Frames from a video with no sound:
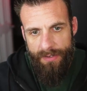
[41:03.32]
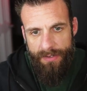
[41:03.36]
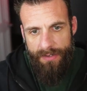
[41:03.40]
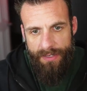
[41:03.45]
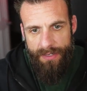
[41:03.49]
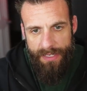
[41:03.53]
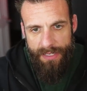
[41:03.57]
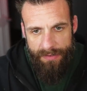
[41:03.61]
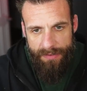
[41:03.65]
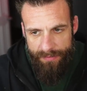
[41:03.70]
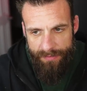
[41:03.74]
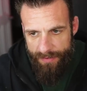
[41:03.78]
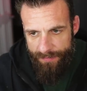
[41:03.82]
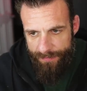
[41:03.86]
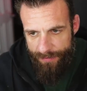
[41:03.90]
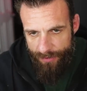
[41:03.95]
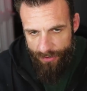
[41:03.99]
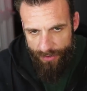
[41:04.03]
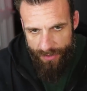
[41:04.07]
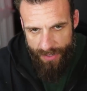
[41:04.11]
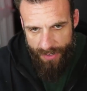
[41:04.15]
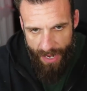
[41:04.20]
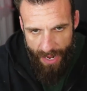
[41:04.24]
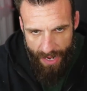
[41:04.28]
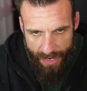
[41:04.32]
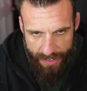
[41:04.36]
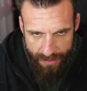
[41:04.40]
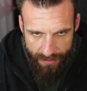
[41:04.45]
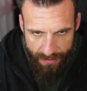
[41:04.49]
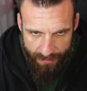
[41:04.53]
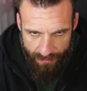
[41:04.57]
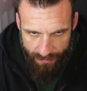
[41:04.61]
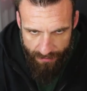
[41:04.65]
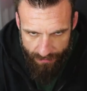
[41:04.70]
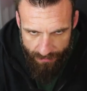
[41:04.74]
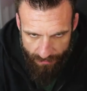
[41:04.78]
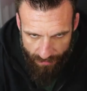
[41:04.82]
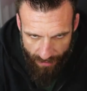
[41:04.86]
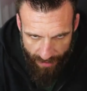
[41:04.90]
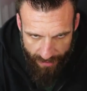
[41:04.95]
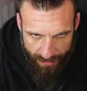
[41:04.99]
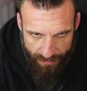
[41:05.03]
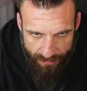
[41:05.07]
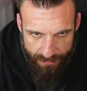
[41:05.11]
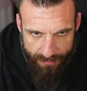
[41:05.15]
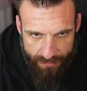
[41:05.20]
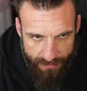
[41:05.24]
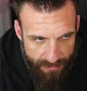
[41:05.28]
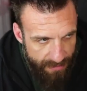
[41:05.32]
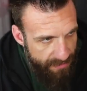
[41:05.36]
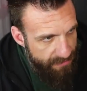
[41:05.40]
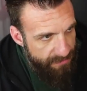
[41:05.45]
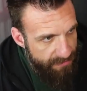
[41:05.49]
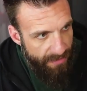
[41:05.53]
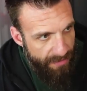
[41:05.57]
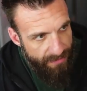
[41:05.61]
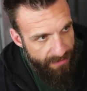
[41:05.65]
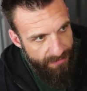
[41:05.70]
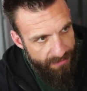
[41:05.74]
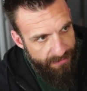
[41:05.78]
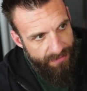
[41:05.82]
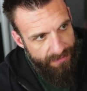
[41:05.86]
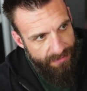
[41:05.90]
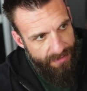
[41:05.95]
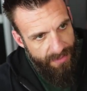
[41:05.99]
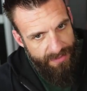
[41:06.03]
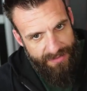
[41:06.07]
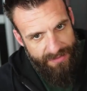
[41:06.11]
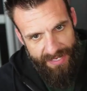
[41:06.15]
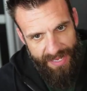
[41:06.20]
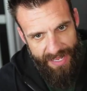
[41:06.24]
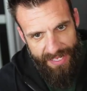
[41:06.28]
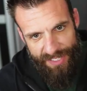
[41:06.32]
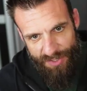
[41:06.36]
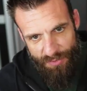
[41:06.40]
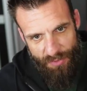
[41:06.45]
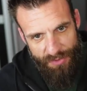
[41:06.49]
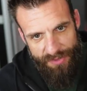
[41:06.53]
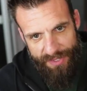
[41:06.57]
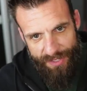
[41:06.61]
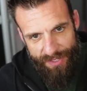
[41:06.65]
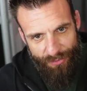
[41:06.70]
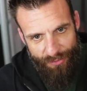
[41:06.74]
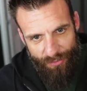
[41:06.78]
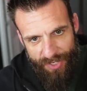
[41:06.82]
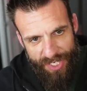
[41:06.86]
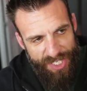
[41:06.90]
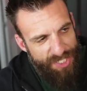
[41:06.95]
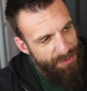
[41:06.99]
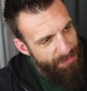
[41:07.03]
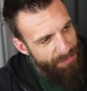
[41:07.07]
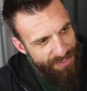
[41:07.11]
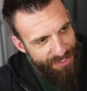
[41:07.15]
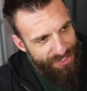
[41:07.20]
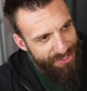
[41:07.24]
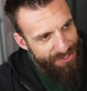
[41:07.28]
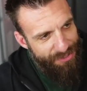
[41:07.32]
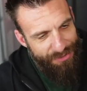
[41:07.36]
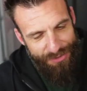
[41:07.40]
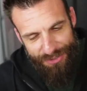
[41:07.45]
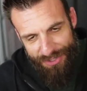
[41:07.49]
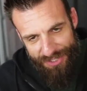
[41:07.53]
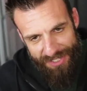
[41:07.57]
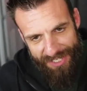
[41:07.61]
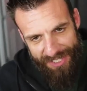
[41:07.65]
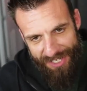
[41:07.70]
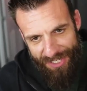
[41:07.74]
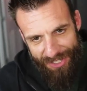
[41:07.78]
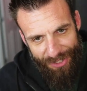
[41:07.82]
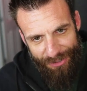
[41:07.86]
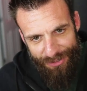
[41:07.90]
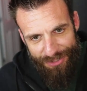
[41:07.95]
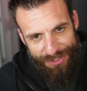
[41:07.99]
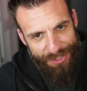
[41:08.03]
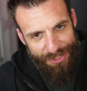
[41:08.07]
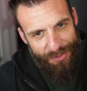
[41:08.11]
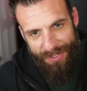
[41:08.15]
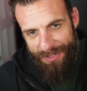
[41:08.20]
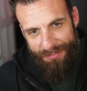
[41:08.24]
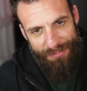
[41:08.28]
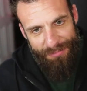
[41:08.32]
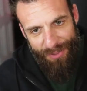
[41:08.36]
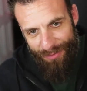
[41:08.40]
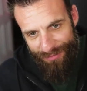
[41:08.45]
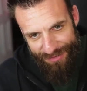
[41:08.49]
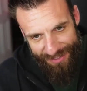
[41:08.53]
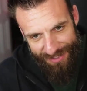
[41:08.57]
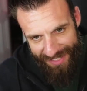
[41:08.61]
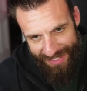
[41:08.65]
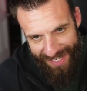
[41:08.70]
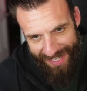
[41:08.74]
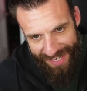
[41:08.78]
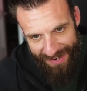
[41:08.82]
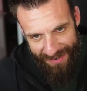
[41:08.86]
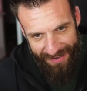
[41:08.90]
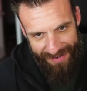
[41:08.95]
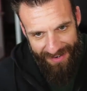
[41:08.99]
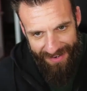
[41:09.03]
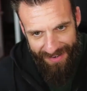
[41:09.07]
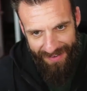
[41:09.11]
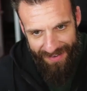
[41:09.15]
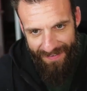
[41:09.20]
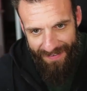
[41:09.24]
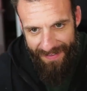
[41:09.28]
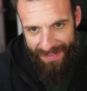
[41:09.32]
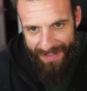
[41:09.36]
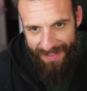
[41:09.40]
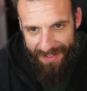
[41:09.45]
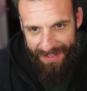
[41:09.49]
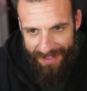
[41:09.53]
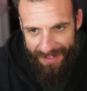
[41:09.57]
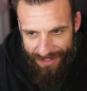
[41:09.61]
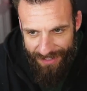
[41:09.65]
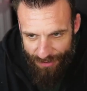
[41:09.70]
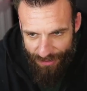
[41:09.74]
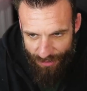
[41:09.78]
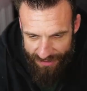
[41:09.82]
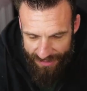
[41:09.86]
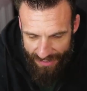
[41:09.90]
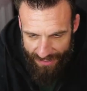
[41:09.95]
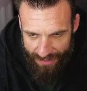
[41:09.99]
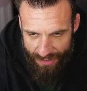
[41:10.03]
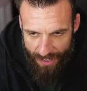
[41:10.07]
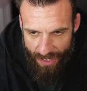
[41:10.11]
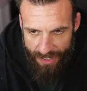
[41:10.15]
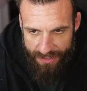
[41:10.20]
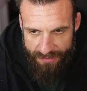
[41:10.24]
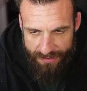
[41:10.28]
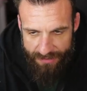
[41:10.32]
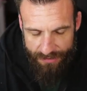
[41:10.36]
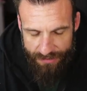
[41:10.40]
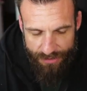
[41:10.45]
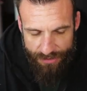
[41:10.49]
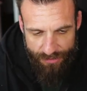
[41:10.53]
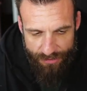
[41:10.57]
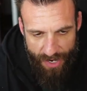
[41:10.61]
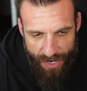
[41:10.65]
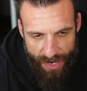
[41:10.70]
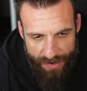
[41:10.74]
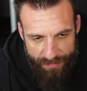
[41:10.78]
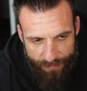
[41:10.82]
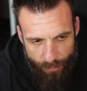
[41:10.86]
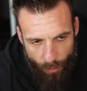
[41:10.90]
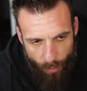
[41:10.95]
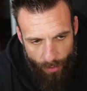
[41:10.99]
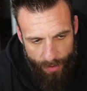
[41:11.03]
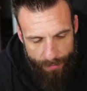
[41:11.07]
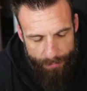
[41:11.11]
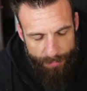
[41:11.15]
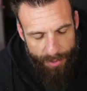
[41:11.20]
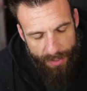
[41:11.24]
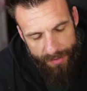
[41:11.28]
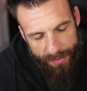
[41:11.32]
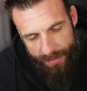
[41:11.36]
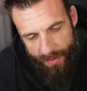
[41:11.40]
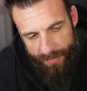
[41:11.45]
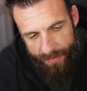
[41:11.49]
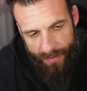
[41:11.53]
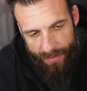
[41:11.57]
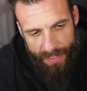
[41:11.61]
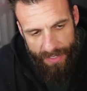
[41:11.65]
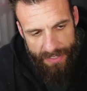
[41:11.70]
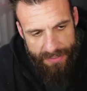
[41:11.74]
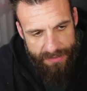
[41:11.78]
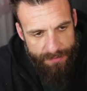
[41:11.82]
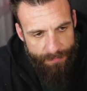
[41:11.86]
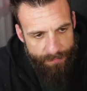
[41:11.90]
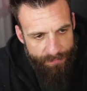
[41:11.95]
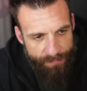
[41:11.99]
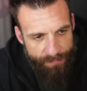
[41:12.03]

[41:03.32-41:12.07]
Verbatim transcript: even if you're a nine, right? It's like the ten's within reach, but as soon as you get close to it, it moves again. So it's that constant strive for it. But nonetheless,